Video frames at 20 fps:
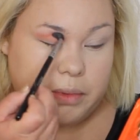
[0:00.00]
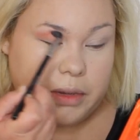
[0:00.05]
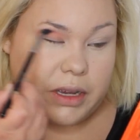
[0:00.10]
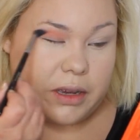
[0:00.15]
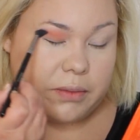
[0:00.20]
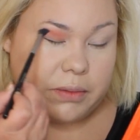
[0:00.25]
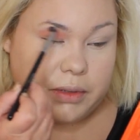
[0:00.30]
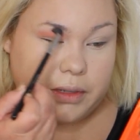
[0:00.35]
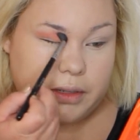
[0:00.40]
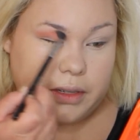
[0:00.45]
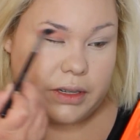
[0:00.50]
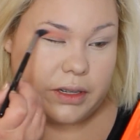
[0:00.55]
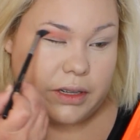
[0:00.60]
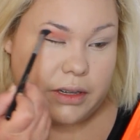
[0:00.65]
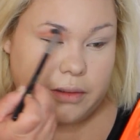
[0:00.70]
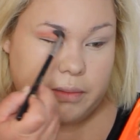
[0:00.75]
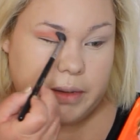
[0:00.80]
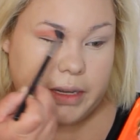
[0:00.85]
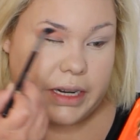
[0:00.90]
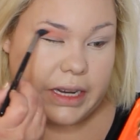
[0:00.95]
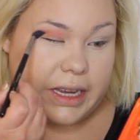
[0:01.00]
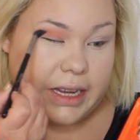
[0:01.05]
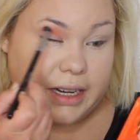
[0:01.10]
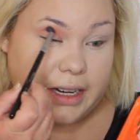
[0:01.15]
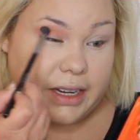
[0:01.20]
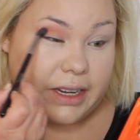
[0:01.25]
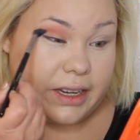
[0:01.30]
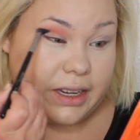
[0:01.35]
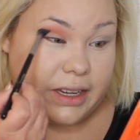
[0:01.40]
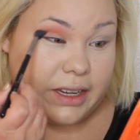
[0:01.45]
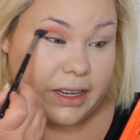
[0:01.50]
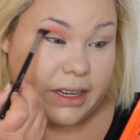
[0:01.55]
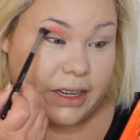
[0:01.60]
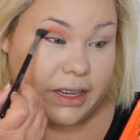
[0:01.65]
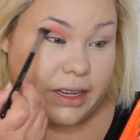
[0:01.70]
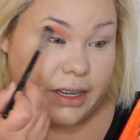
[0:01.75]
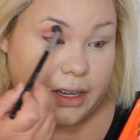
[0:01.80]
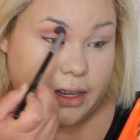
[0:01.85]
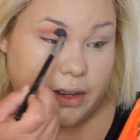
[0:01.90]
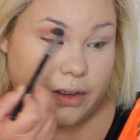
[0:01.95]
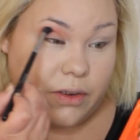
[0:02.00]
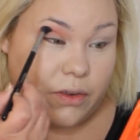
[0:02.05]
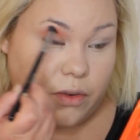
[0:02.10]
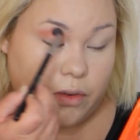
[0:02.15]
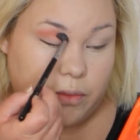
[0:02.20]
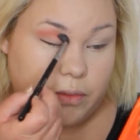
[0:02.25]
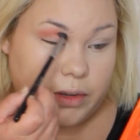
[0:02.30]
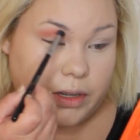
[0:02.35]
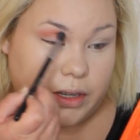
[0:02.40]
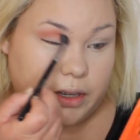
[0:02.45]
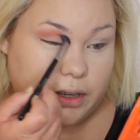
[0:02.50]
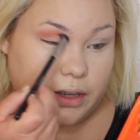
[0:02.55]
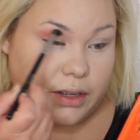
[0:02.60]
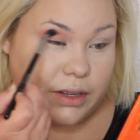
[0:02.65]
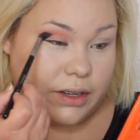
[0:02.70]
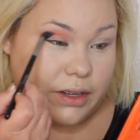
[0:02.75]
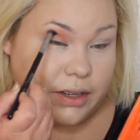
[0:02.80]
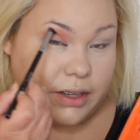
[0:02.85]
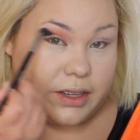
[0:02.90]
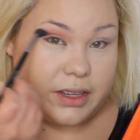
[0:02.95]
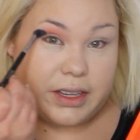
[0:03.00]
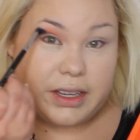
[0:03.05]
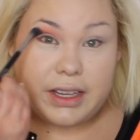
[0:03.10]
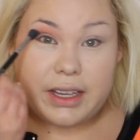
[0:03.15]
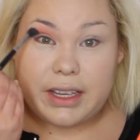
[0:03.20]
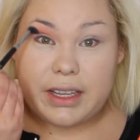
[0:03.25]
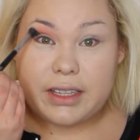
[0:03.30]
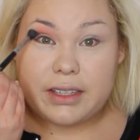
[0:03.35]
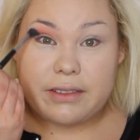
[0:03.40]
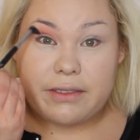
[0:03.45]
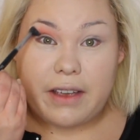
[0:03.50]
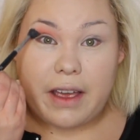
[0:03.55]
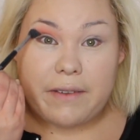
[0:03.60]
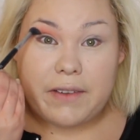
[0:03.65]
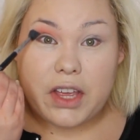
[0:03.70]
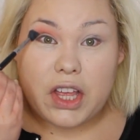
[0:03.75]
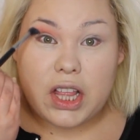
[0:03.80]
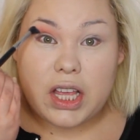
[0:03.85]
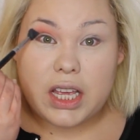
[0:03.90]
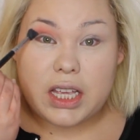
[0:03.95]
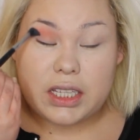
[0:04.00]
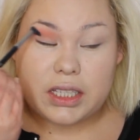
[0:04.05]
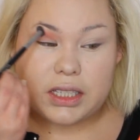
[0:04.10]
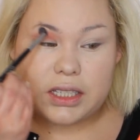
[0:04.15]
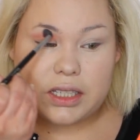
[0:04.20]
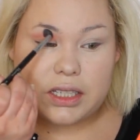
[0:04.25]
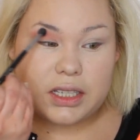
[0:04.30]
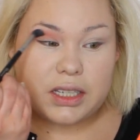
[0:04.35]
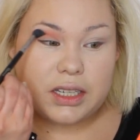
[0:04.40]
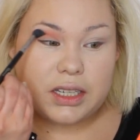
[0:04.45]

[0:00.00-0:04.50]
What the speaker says: pick up a little bit and oh my god, it's fabulous.